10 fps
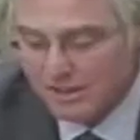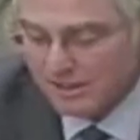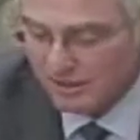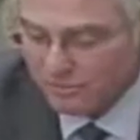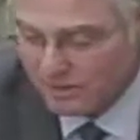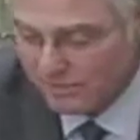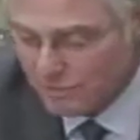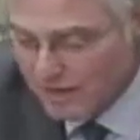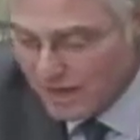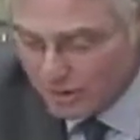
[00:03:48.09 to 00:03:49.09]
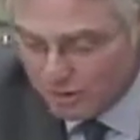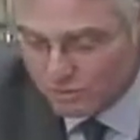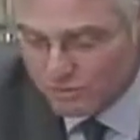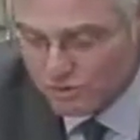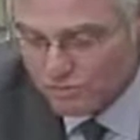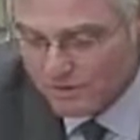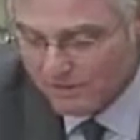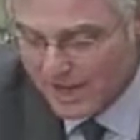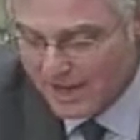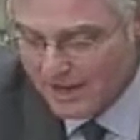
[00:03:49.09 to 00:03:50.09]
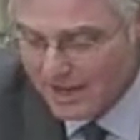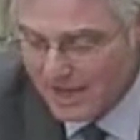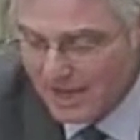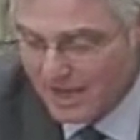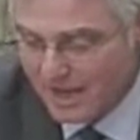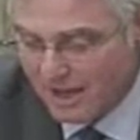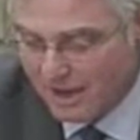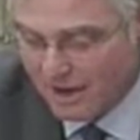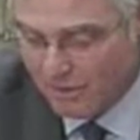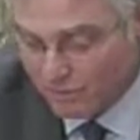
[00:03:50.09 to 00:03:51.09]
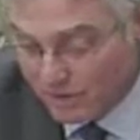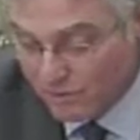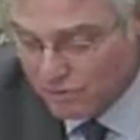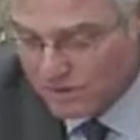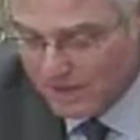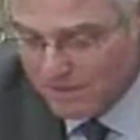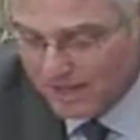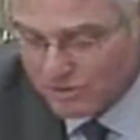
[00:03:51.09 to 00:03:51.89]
and to give you an idea of what our priorities are in dealing with the